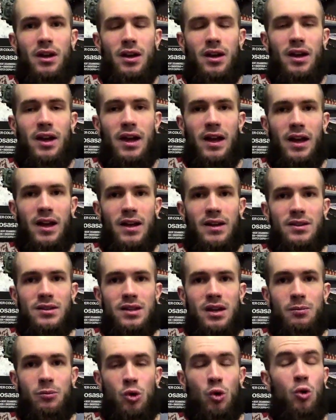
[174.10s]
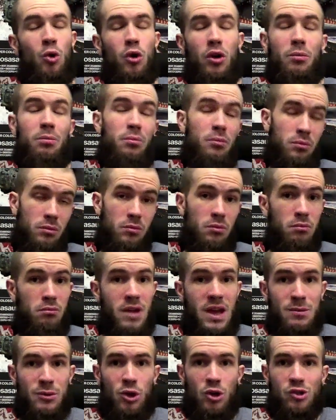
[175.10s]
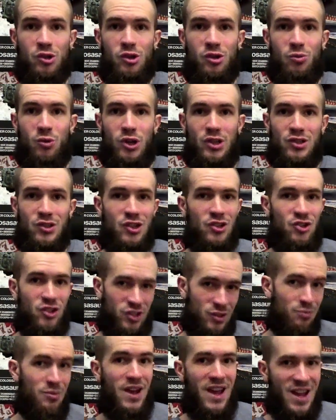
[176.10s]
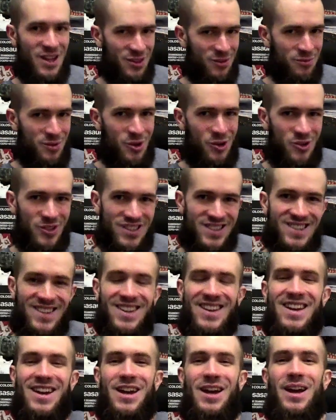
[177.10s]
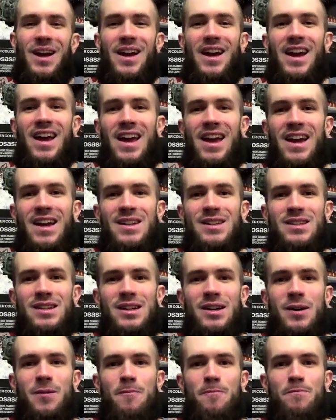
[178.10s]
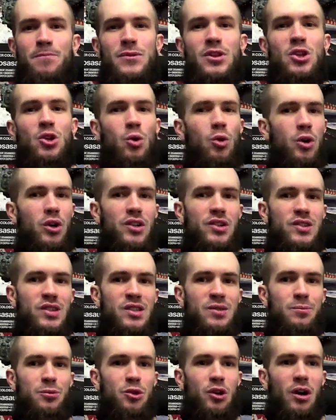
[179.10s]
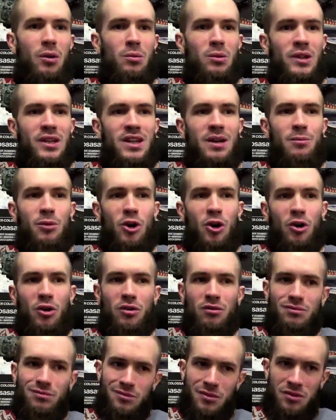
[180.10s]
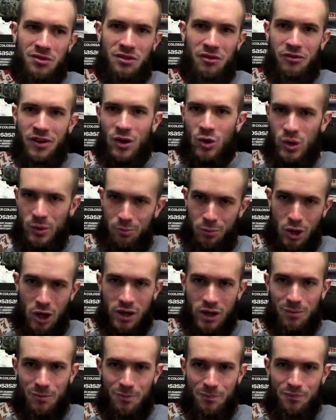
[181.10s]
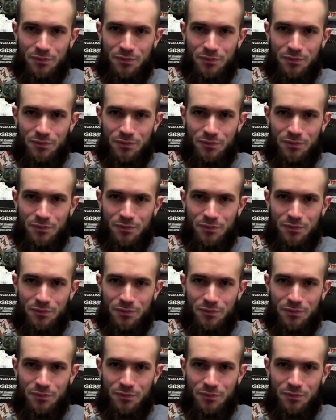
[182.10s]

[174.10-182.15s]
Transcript: and or maybe also the ones that just pay the most. And yours is probably among the very bottom.